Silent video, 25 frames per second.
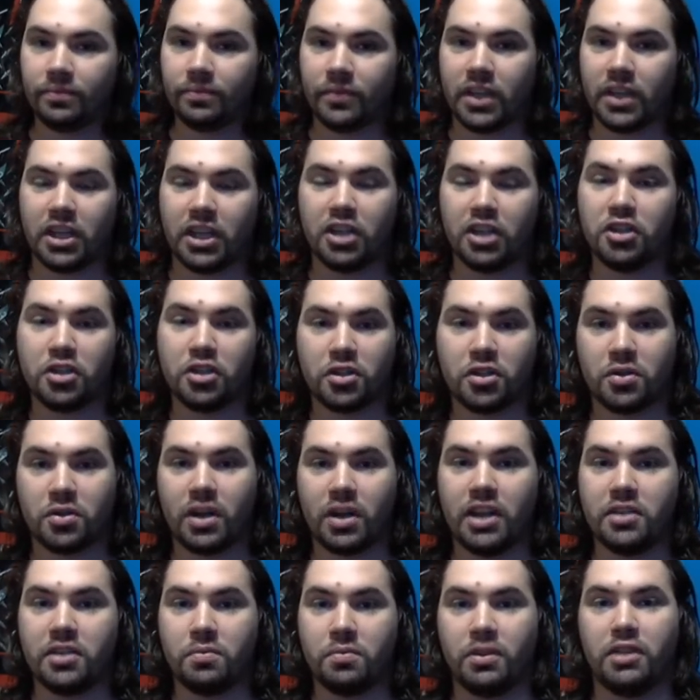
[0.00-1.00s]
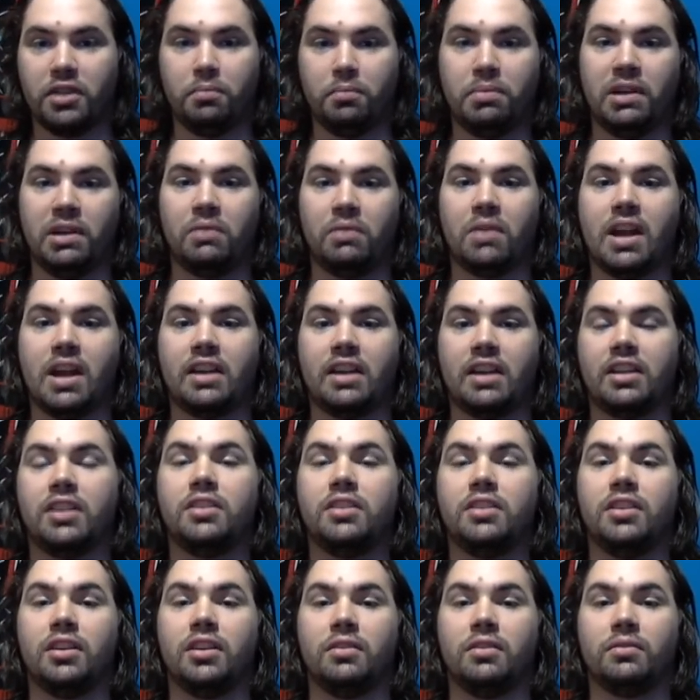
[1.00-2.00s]
that constrains what the big rat can
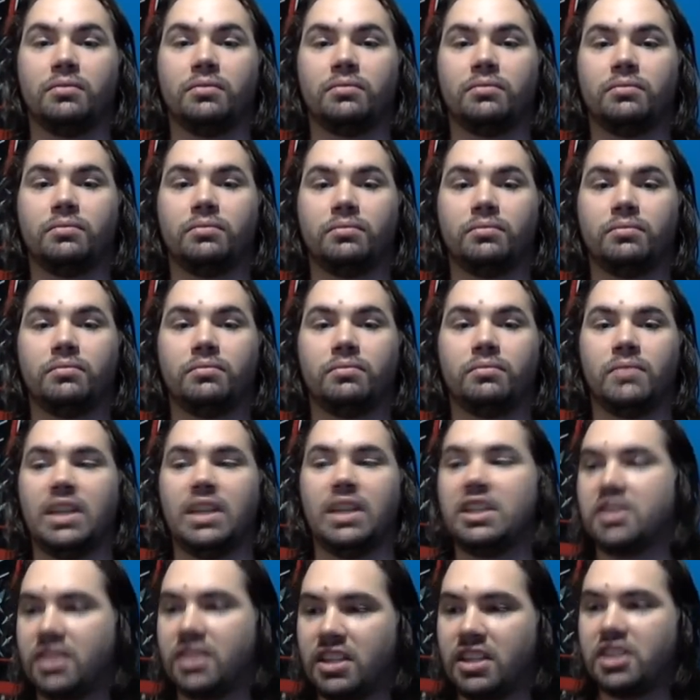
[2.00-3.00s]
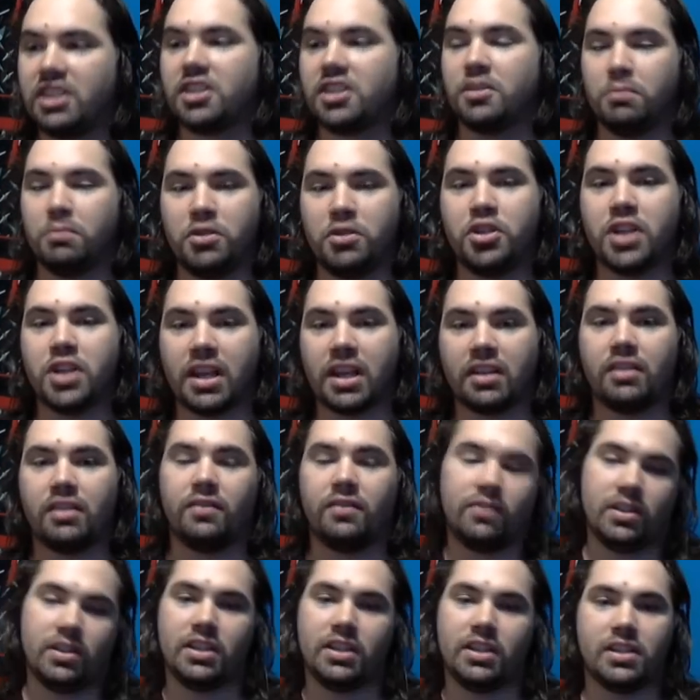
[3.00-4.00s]
do. It's the
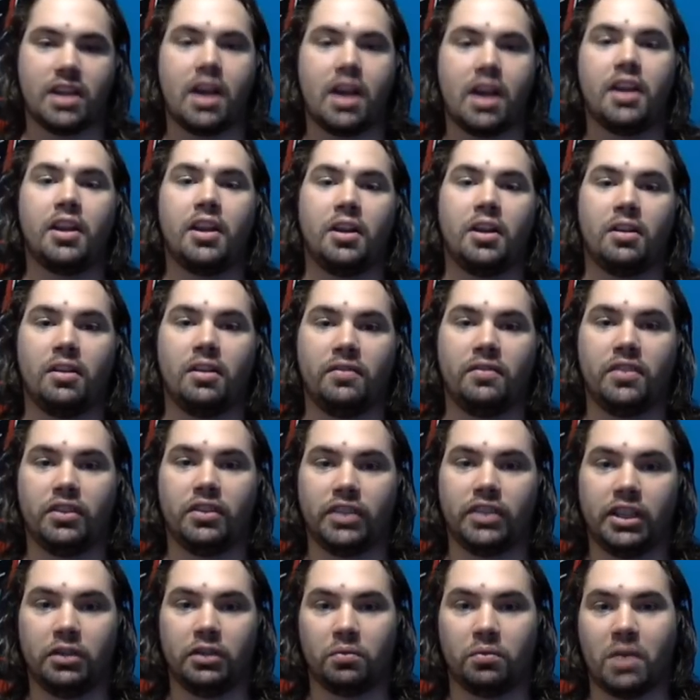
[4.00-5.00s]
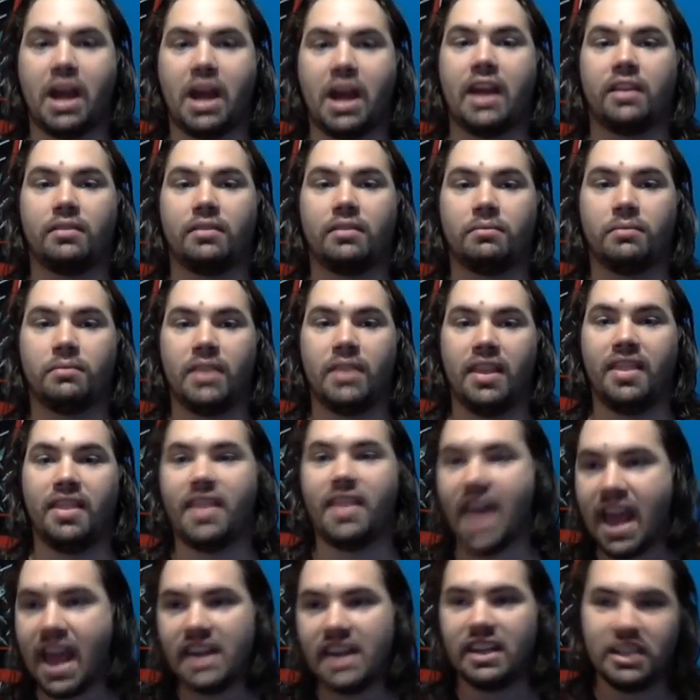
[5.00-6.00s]
subjective desire of the little rat.
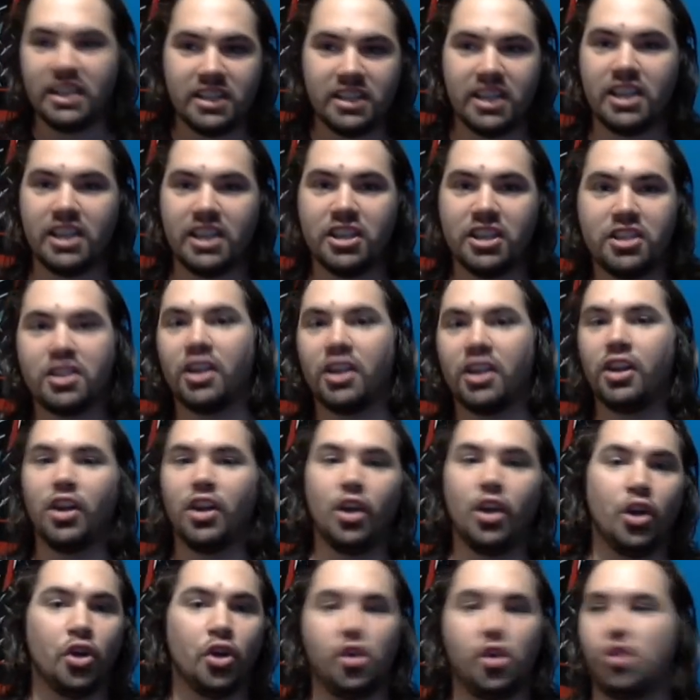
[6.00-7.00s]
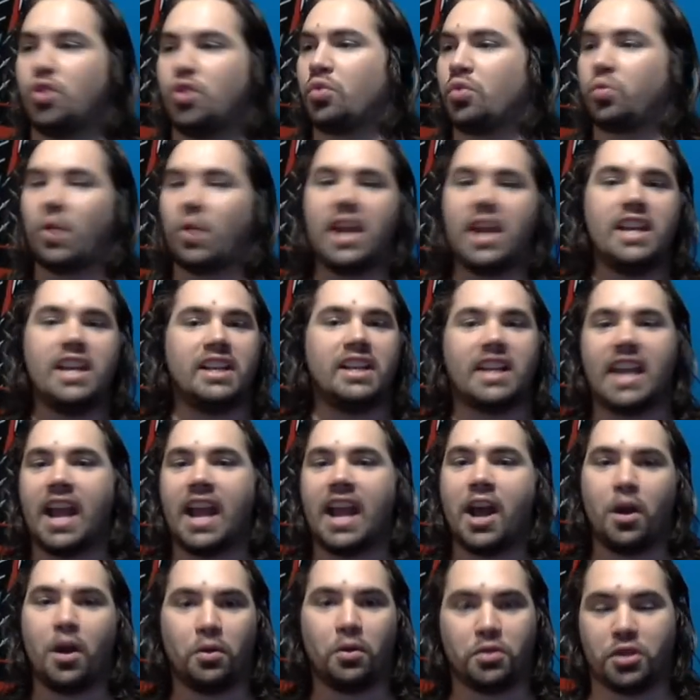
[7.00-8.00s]
That is his great
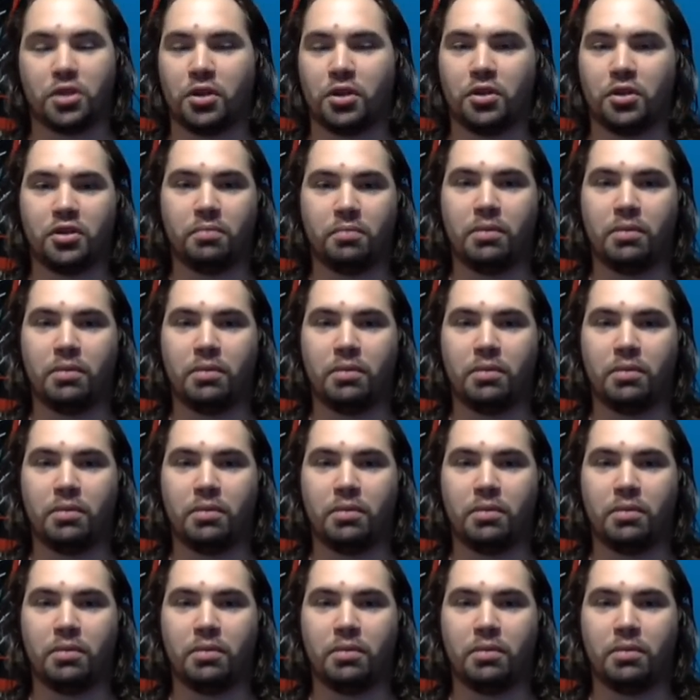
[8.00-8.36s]
counter to